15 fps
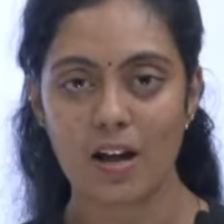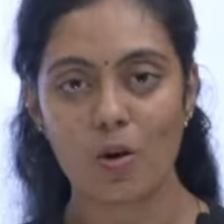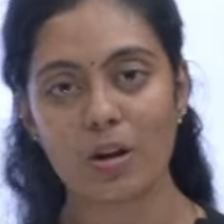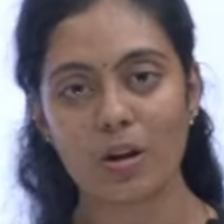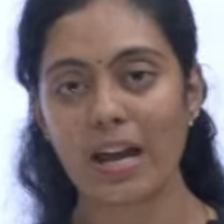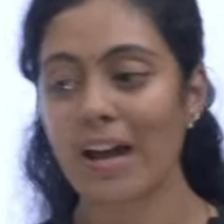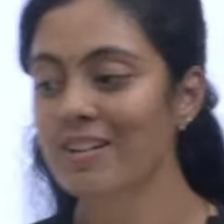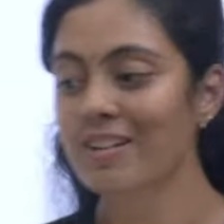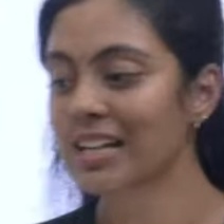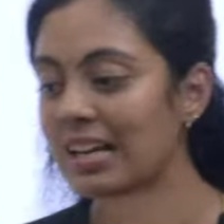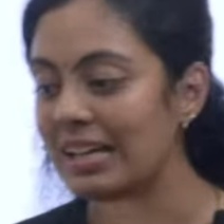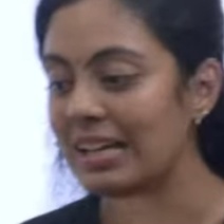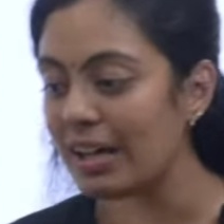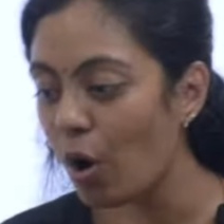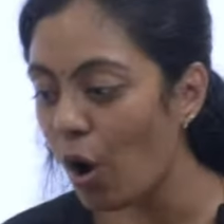Okay, I will
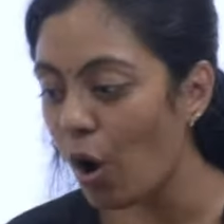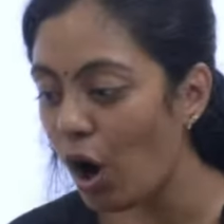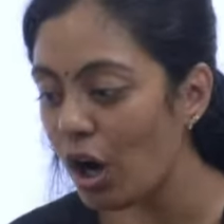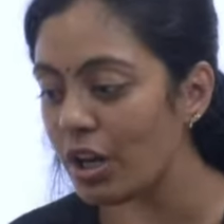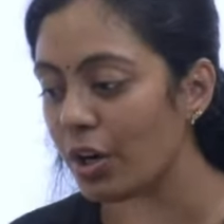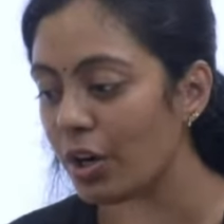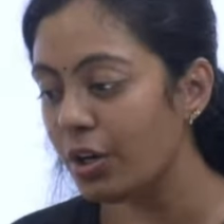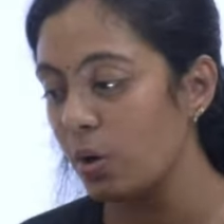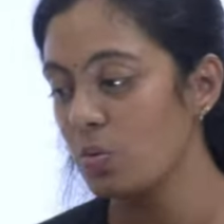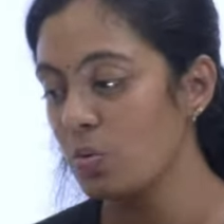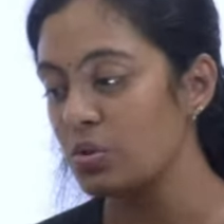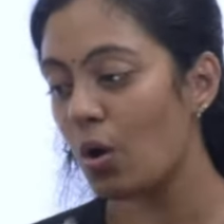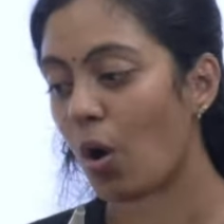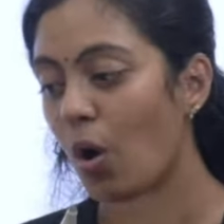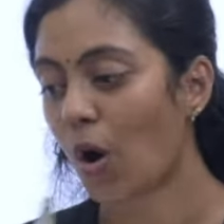clear all your doubts,
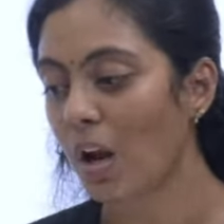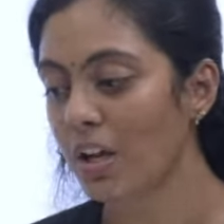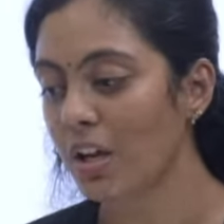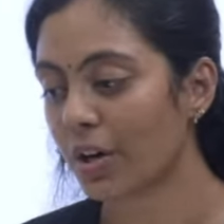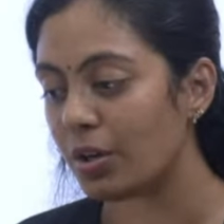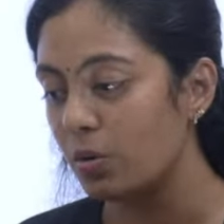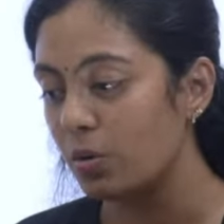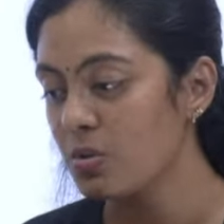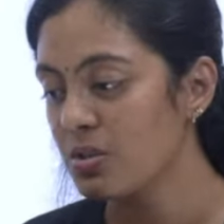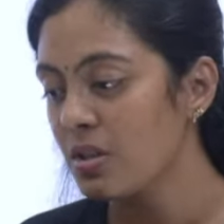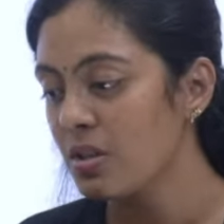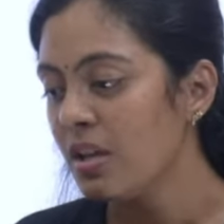all your doubts.